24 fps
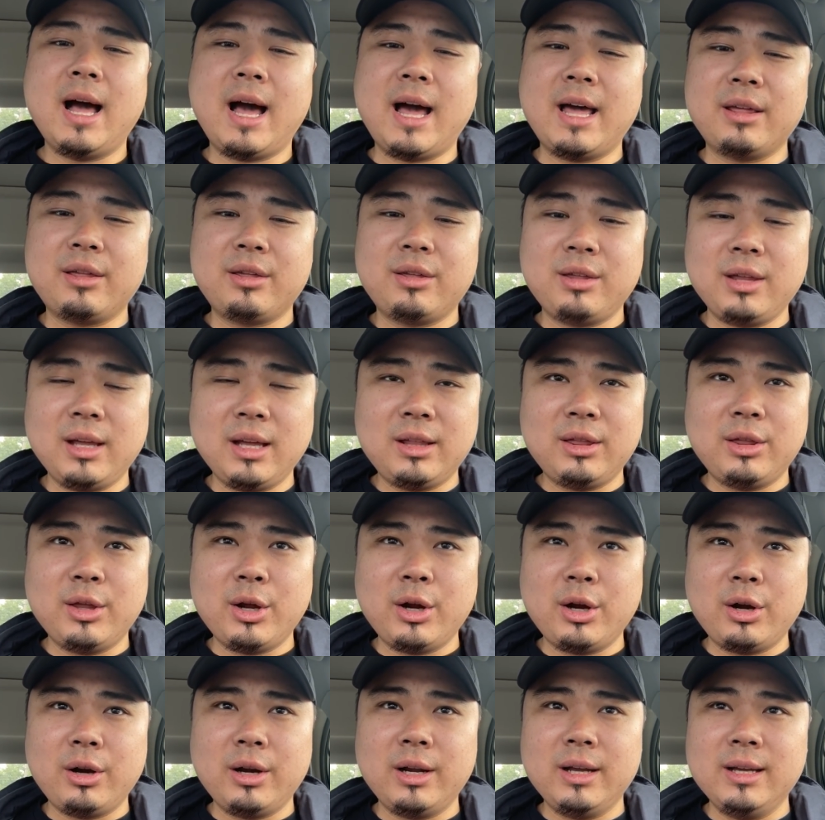I think
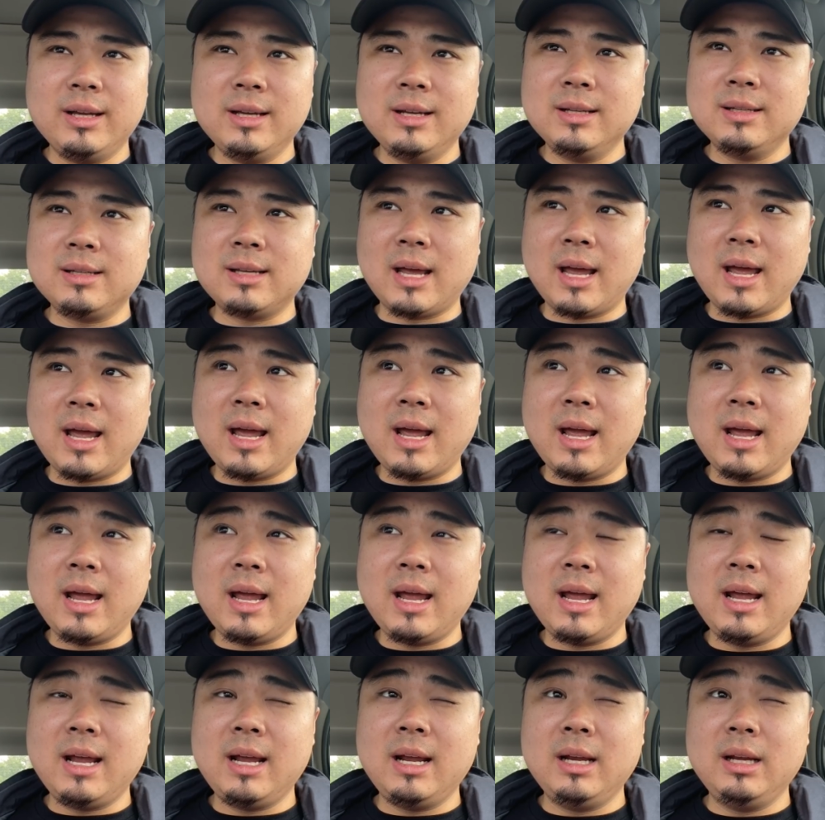there is
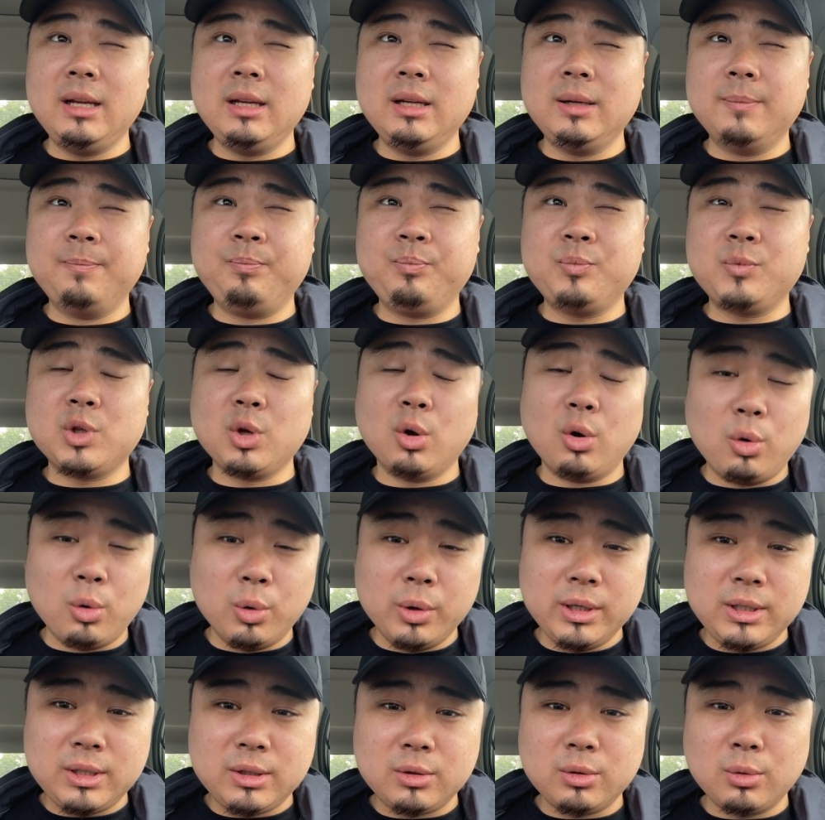a
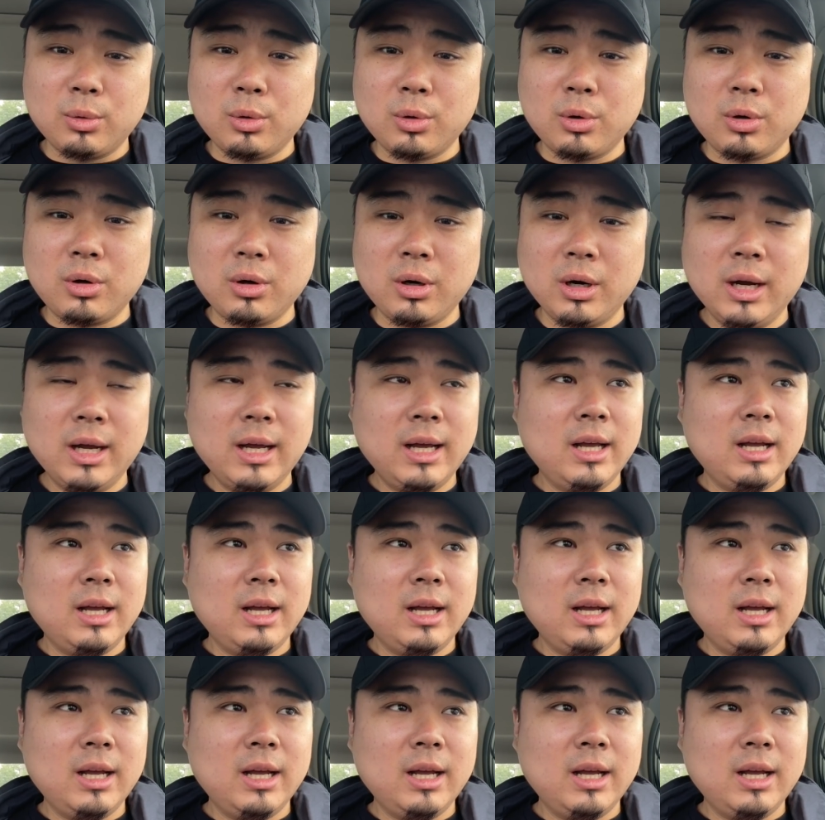toy store.